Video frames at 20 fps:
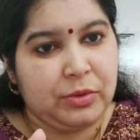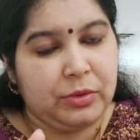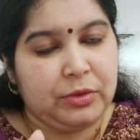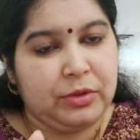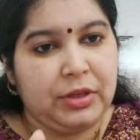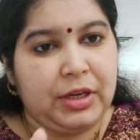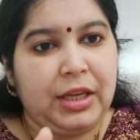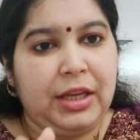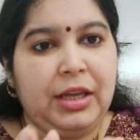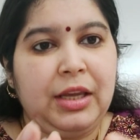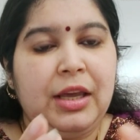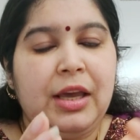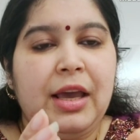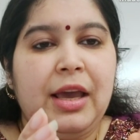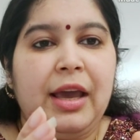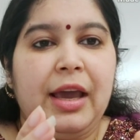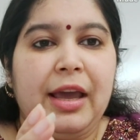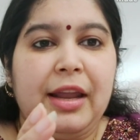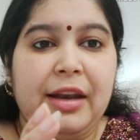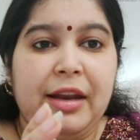O three,
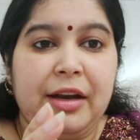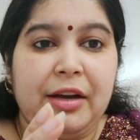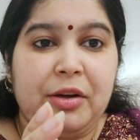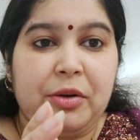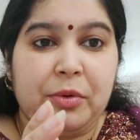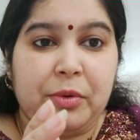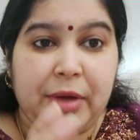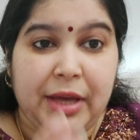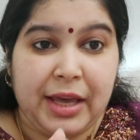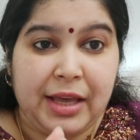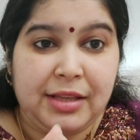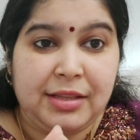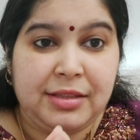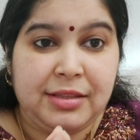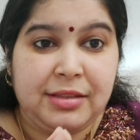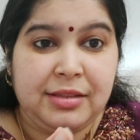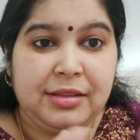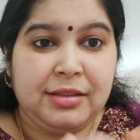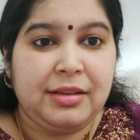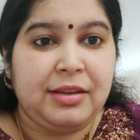N A two
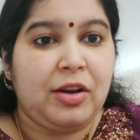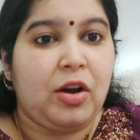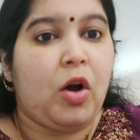S,